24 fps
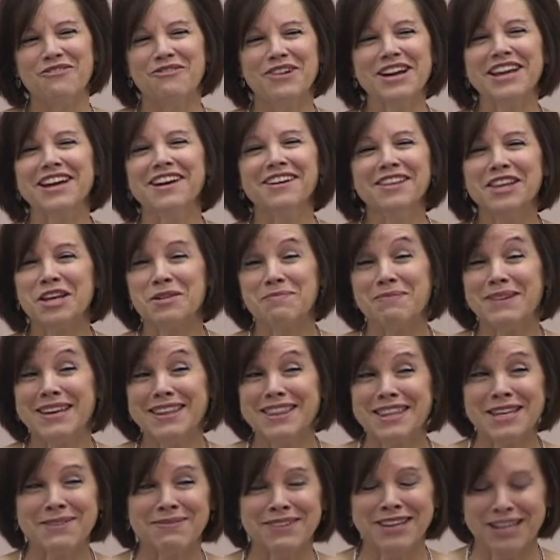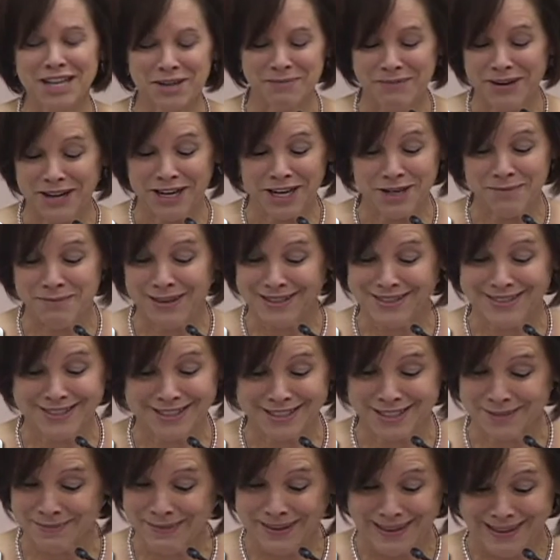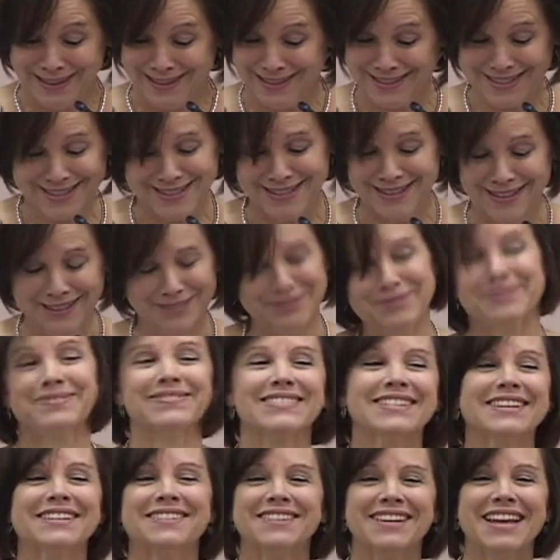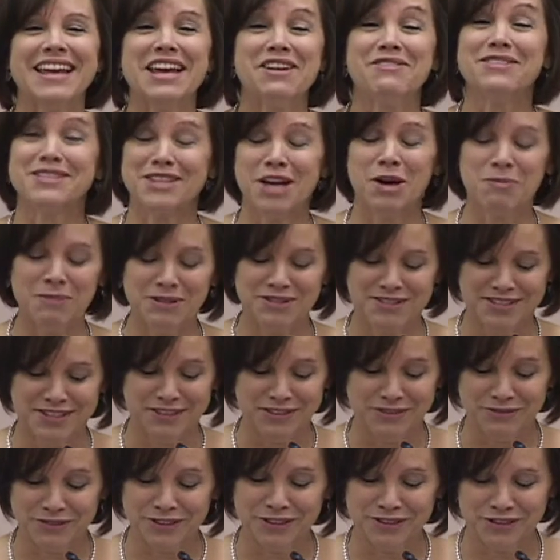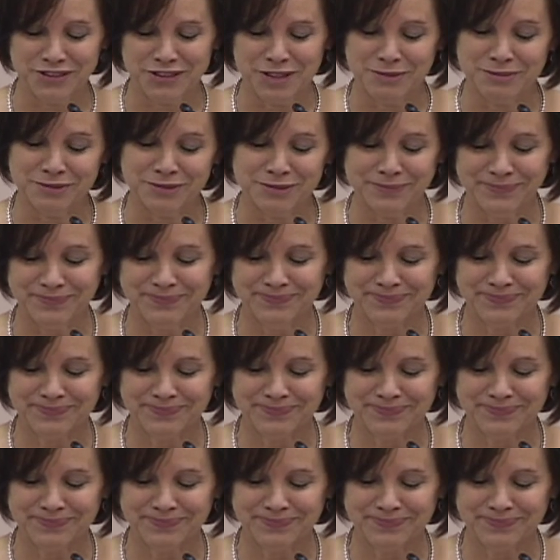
we only picked them getting married about 6 months. So he was almost in real trouble.